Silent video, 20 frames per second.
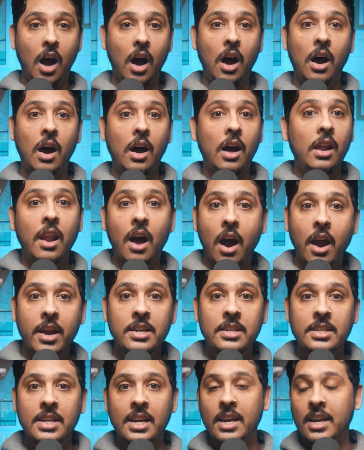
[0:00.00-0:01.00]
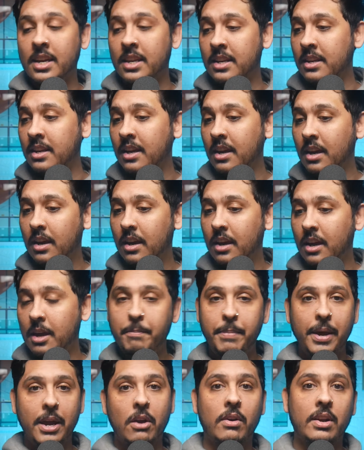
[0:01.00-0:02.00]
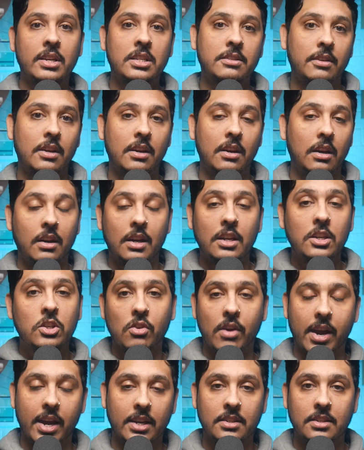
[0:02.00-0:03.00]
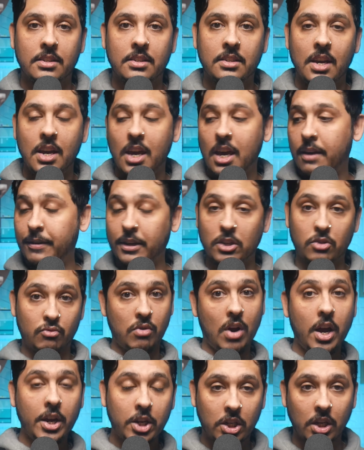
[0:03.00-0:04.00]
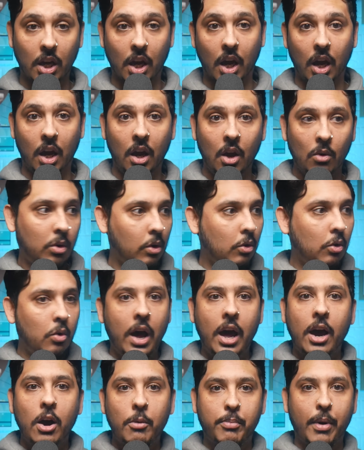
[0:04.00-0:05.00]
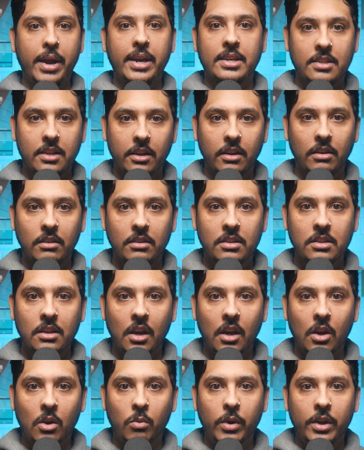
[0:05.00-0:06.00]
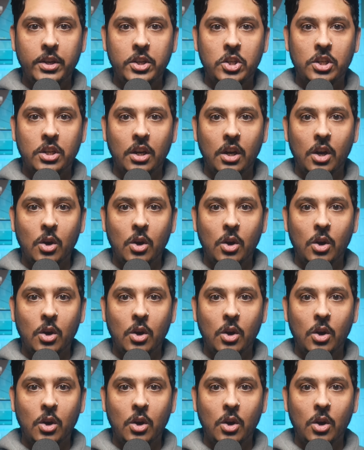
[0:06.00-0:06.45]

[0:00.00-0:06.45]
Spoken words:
are aligned in imperialist interests. If it's Russia, well, all hell breaks loose, which